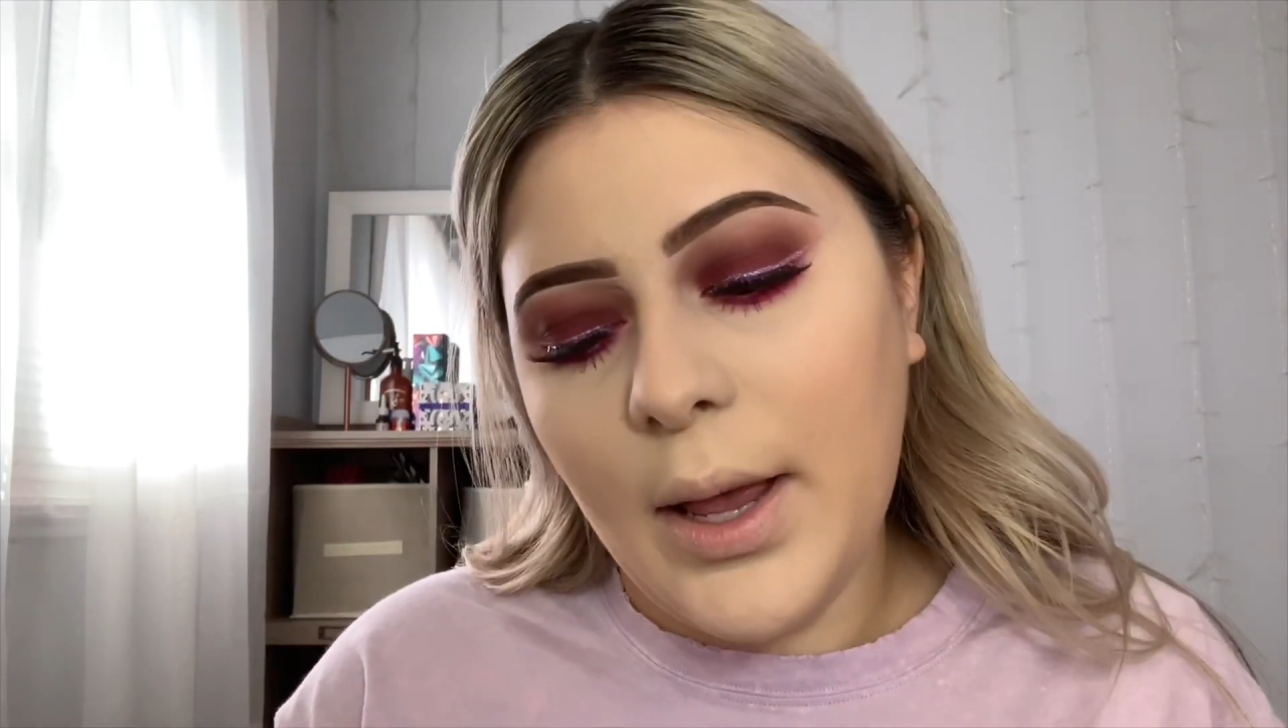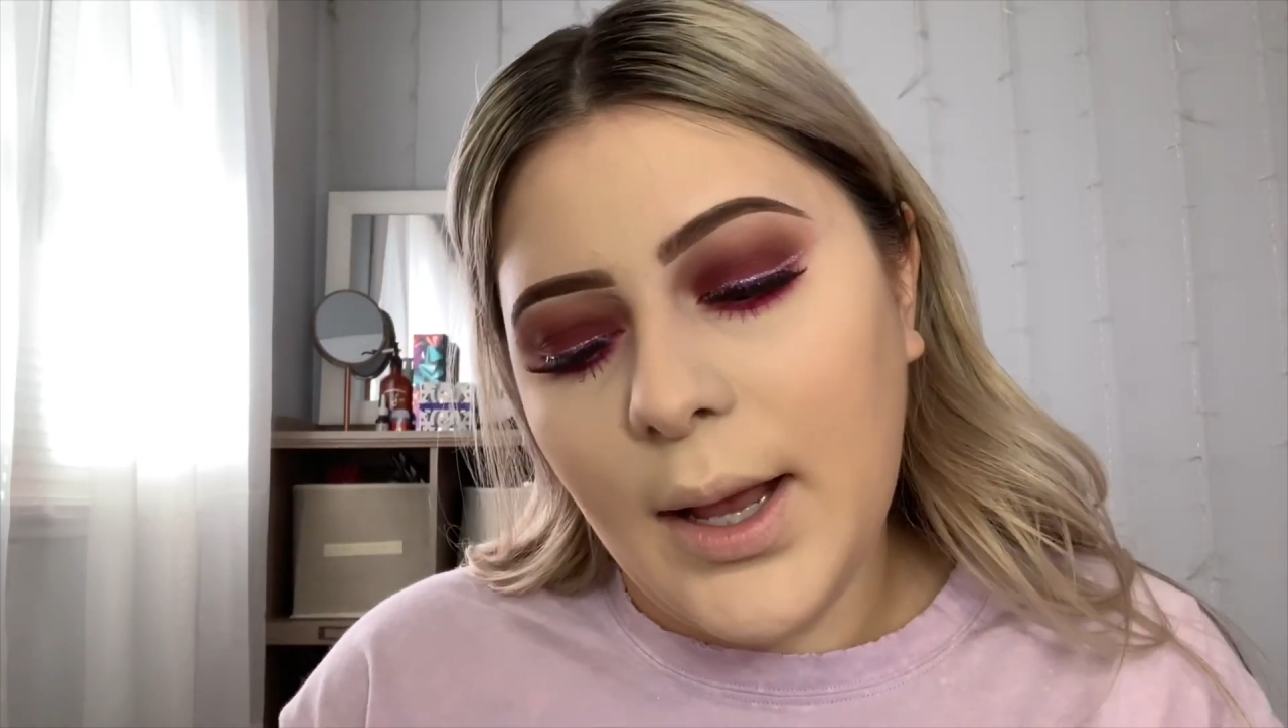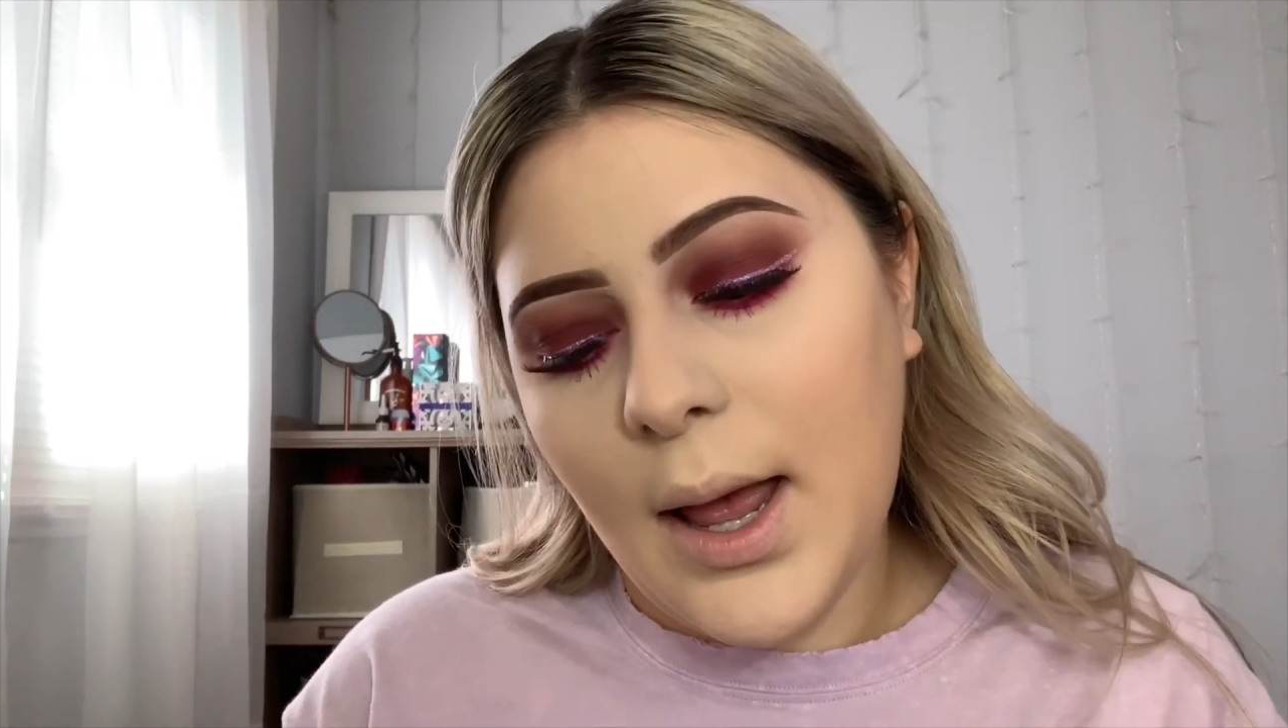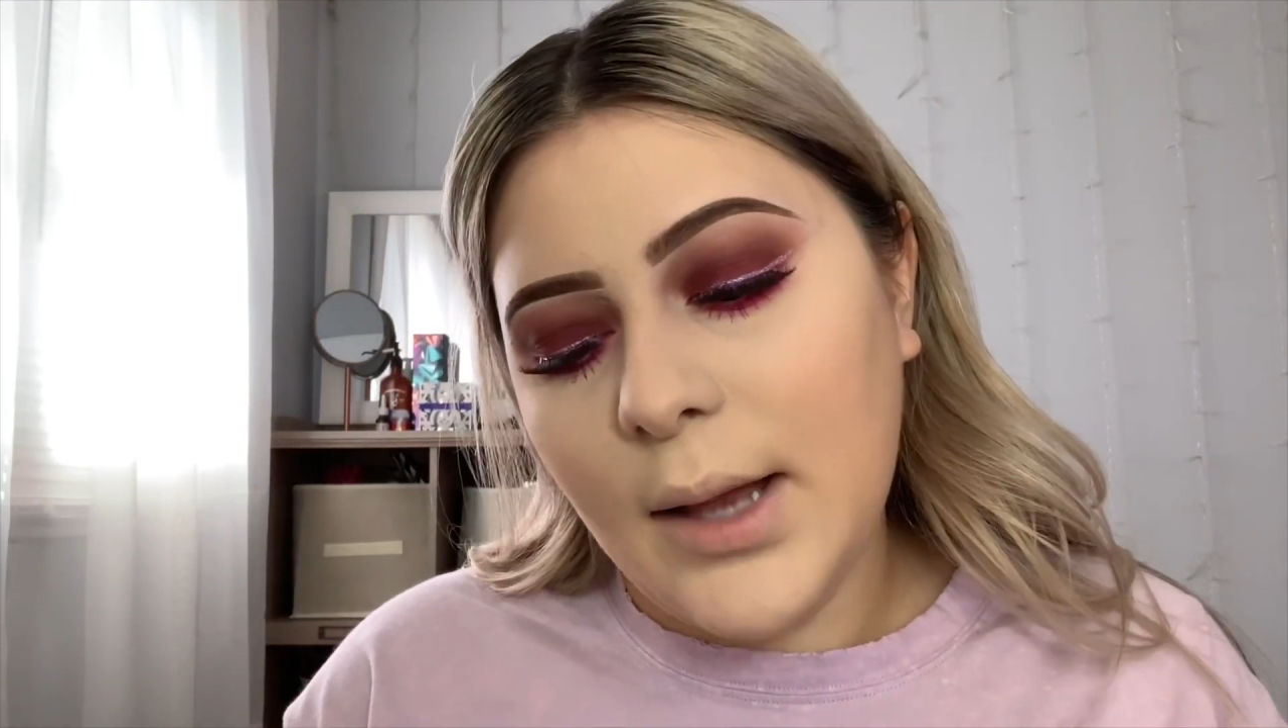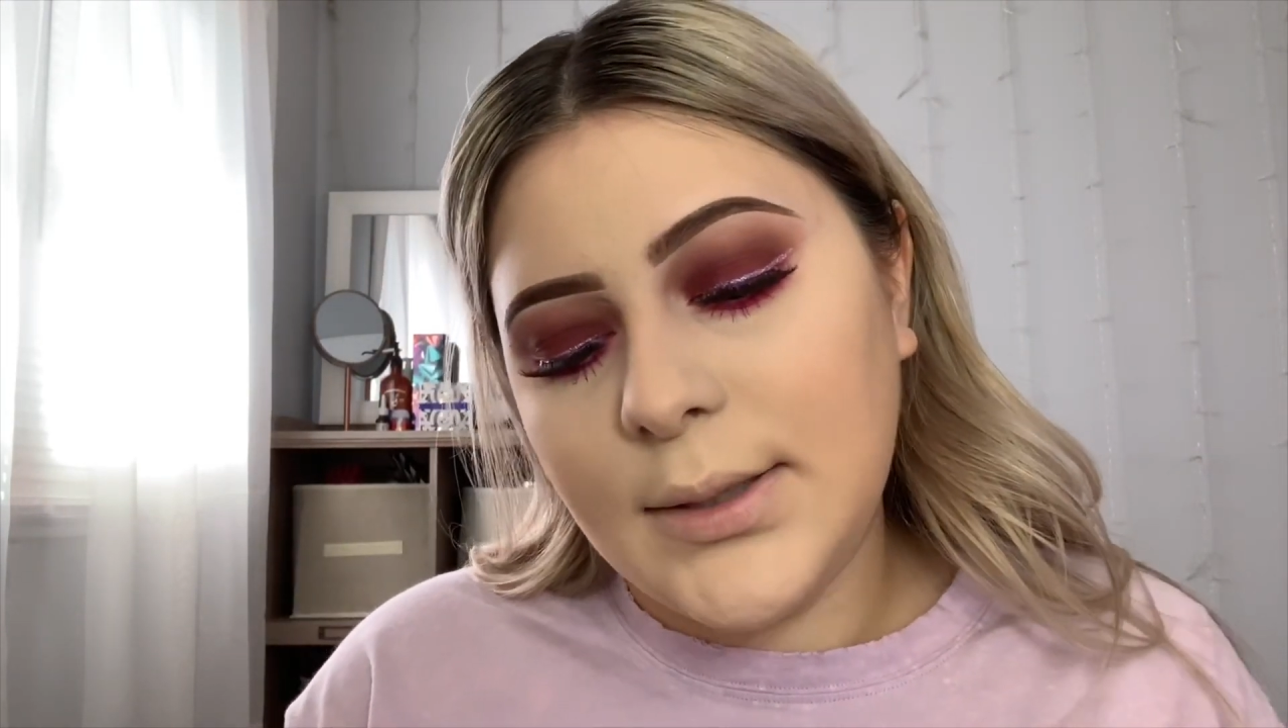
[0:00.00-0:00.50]
I
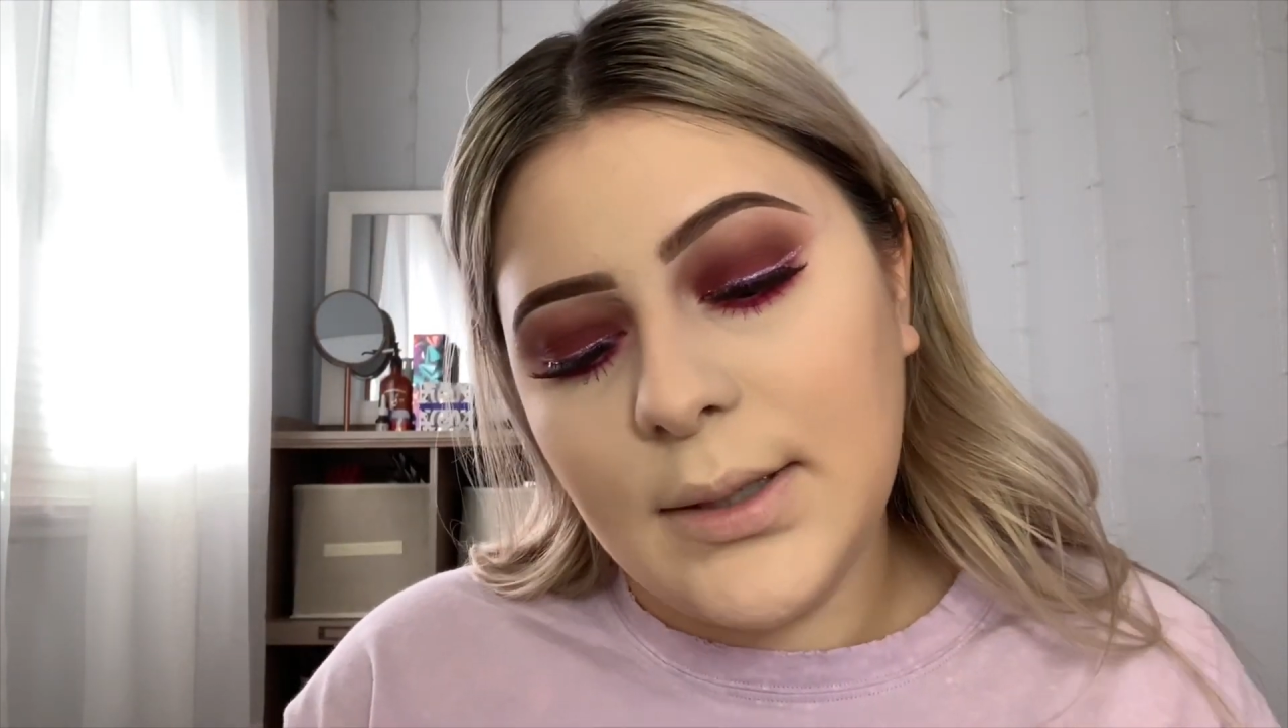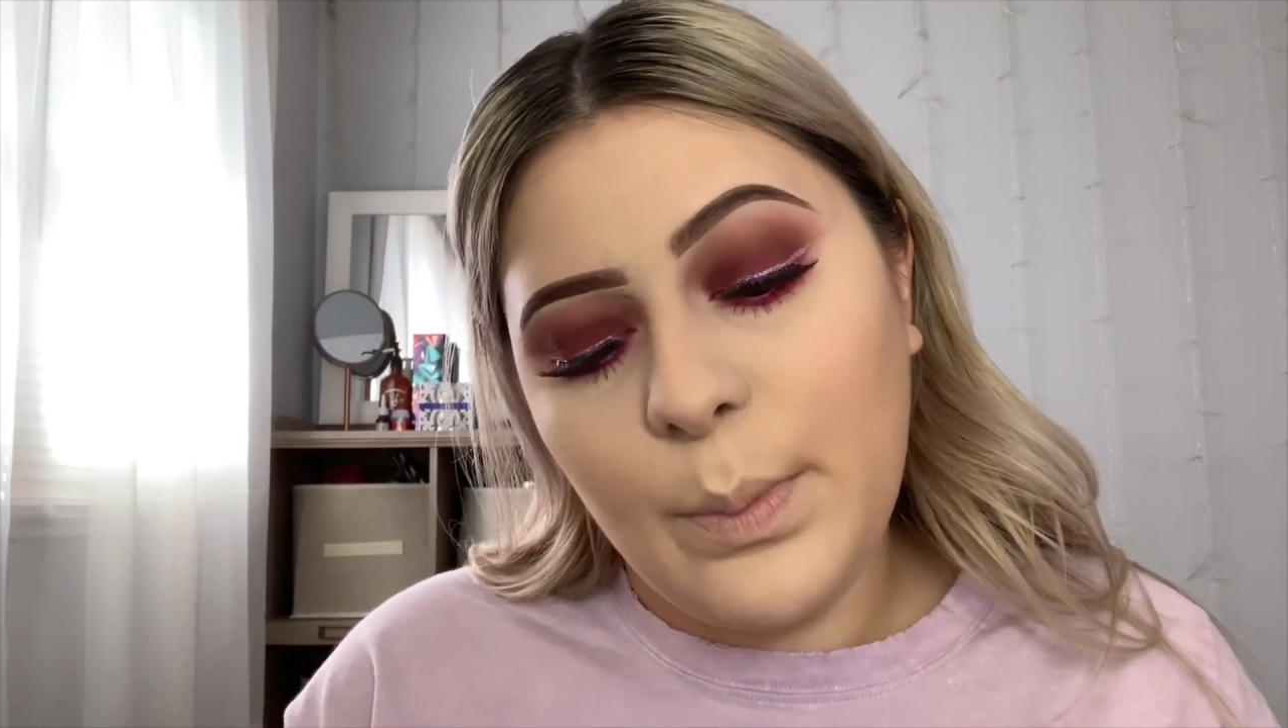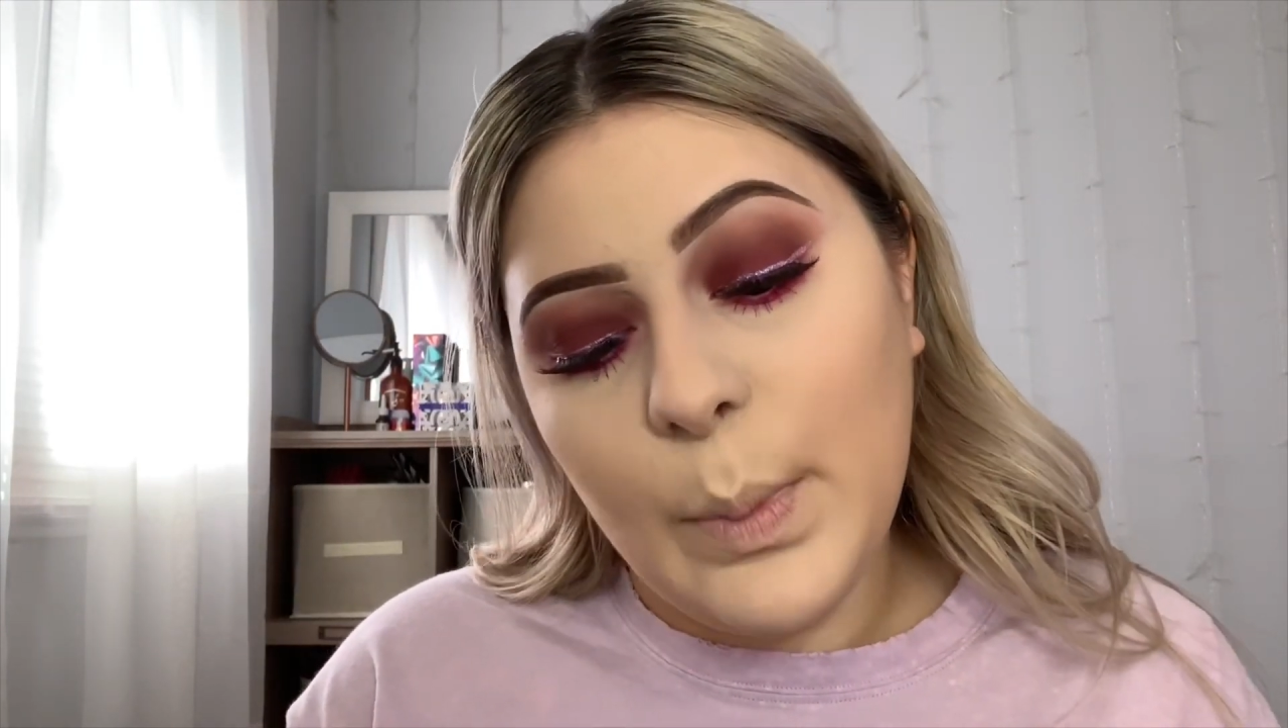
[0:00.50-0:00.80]
got